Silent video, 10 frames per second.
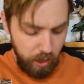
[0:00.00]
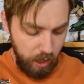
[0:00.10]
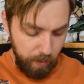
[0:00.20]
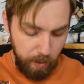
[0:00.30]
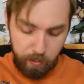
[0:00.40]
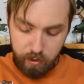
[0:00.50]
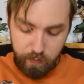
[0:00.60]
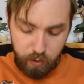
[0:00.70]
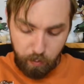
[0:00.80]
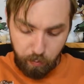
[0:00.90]
I
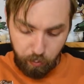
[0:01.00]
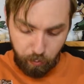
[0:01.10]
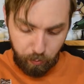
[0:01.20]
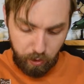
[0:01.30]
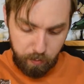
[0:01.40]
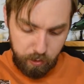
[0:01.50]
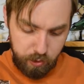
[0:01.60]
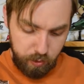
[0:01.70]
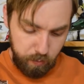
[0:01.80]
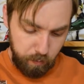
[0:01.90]
believe you can pretty
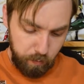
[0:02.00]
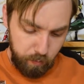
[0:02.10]
much